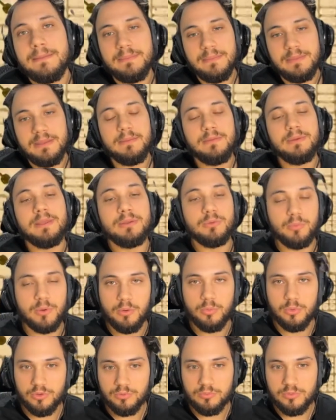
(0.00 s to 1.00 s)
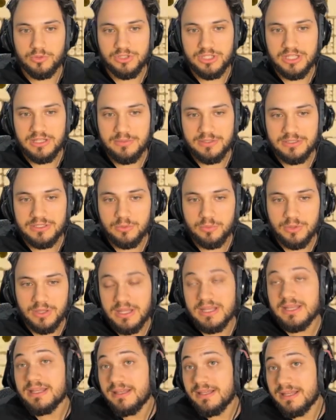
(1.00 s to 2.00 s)
The first one will push enemies
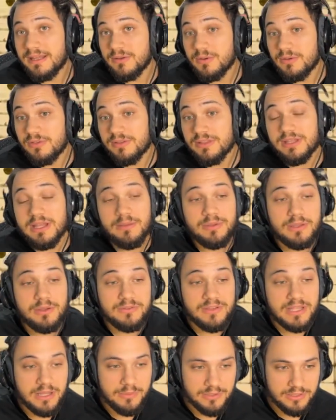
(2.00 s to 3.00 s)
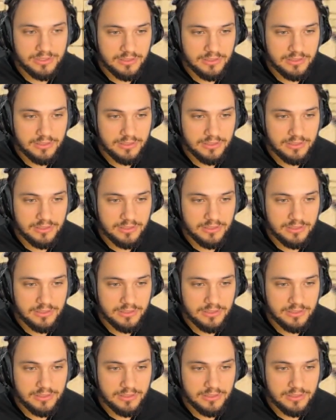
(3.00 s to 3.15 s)
away and also deal a bit of damage.